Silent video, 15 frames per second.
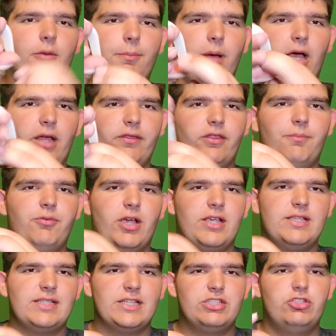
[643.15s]
But the
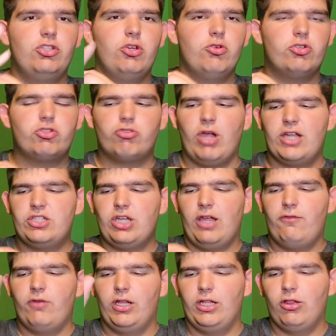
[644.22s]
bracelets do stretch a
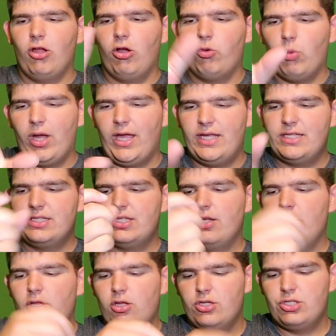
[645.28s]
really long ways,
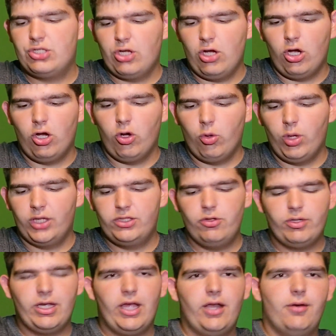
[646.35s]
so
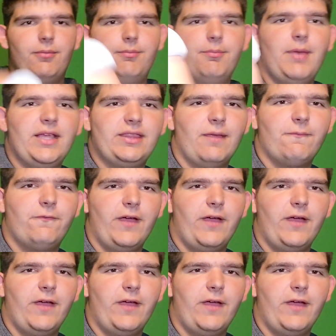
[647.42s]
you can make them